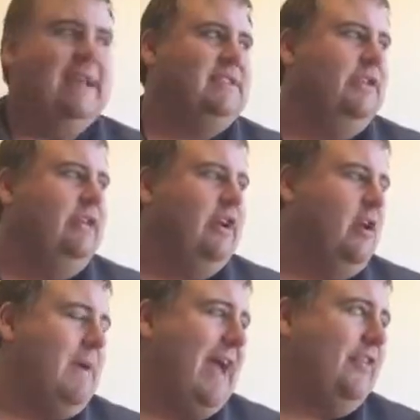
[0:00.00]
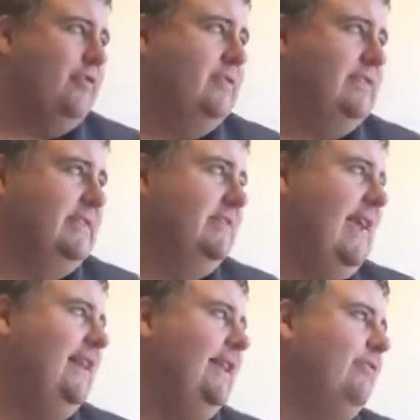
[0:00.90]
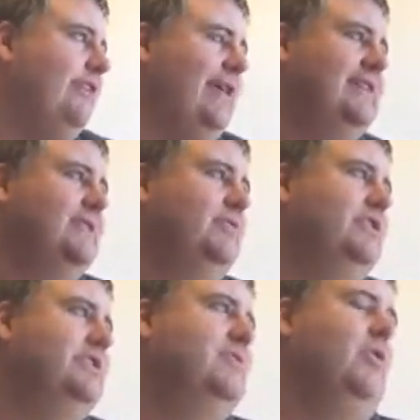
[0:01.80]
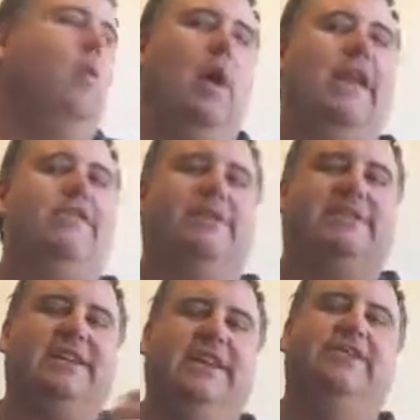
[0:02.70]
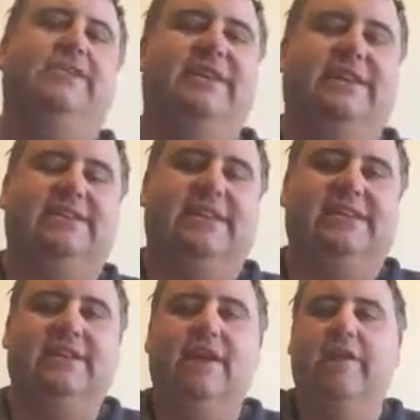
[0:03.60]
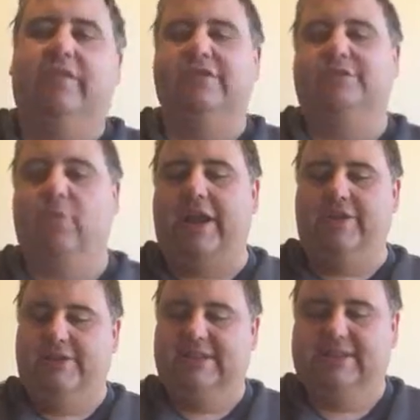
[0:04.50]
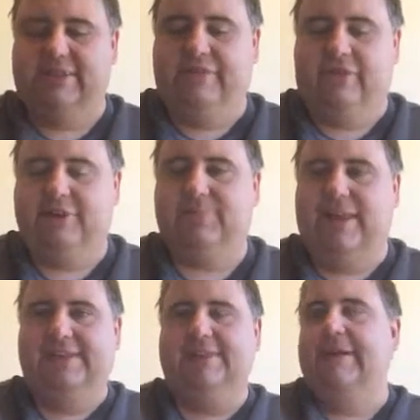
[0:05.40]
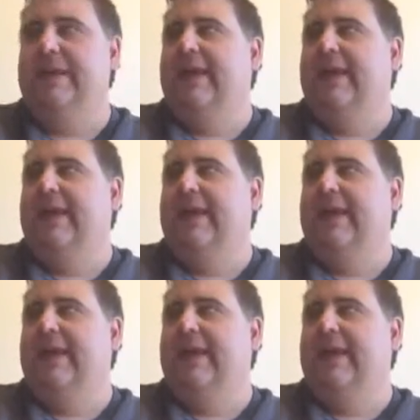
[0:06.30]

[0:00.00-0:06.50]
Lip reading: And so you can go back through sustaining regresses, which is sort of why you continue to exist versus why you exist in the first place.